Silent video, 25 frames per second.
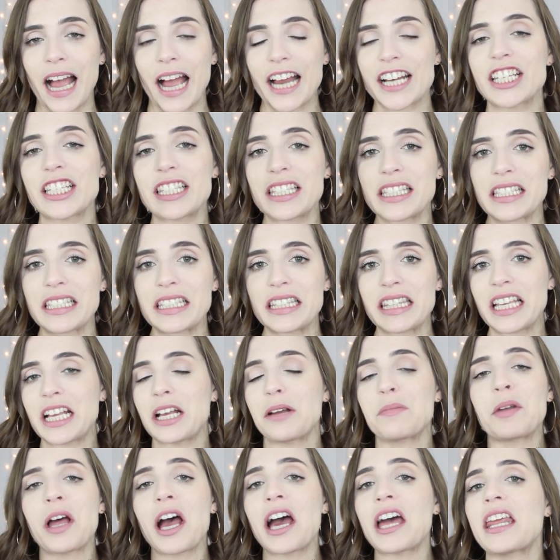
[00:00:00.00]
I just, like
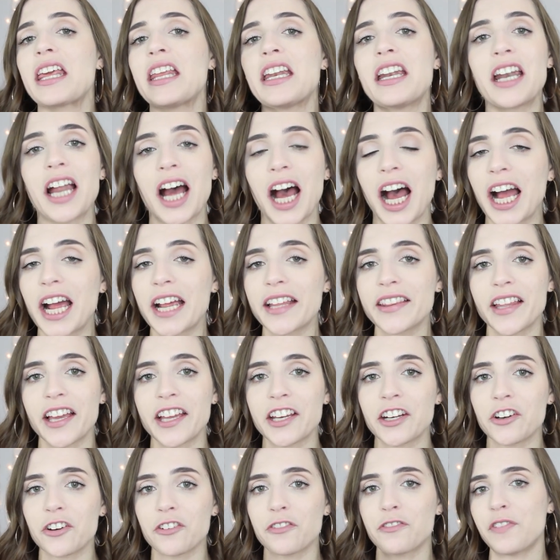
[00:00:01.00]
I'm not in an
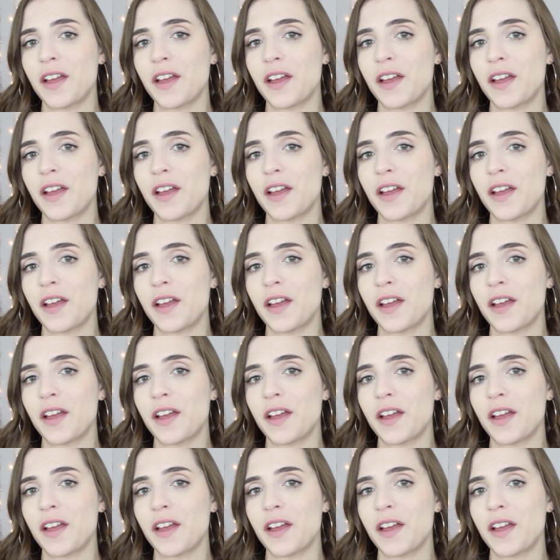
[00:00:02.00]
eyeliner